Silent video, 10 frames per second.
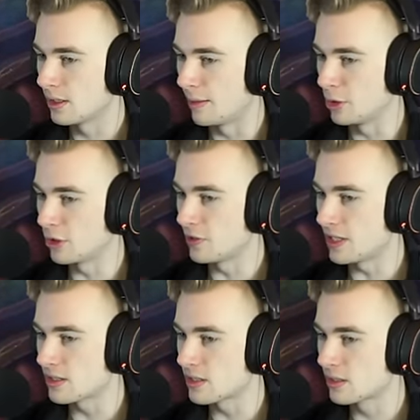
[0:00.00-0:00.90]
I'm gonna go for
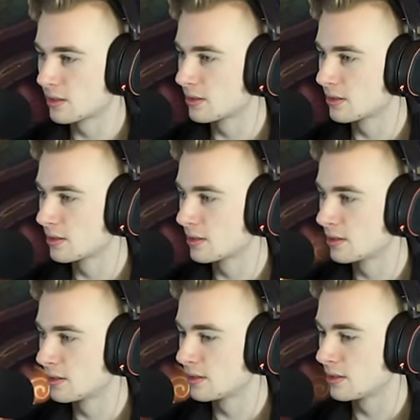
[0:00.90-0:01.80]
this.
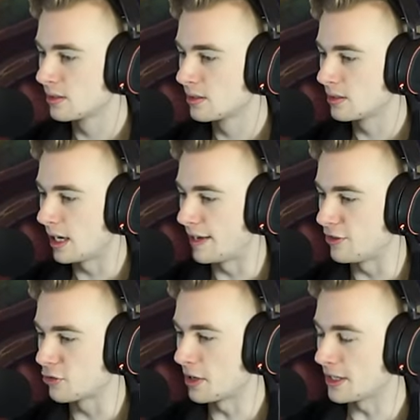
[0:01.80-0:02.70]
I have a
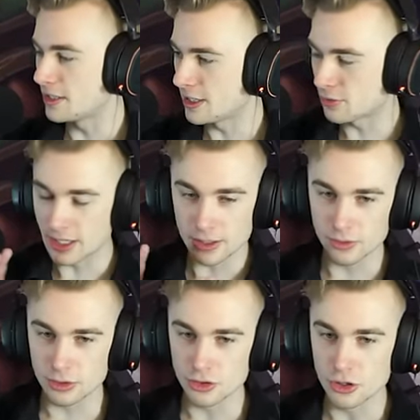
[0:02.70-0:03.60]
Scrying Sands ready.
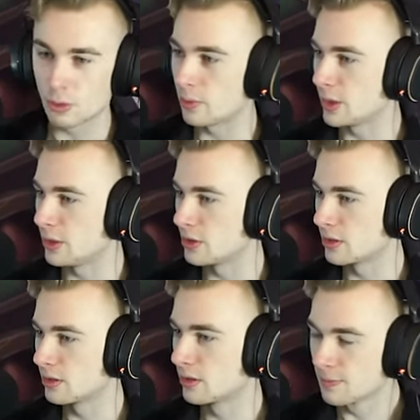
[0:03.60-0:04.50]
There's no way we
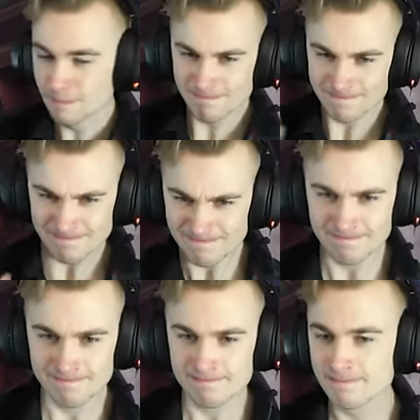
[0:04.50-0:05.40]
lose.
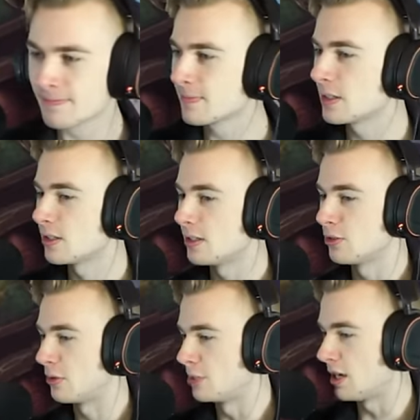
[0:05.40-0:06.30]

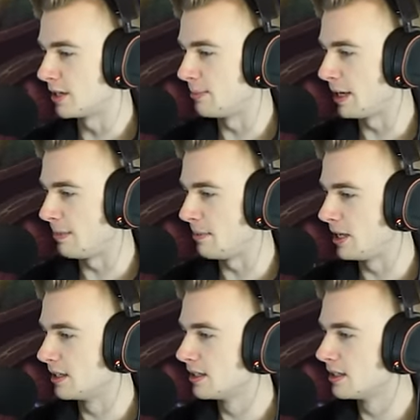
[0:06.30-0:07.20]
That's what I'm talking about, baby.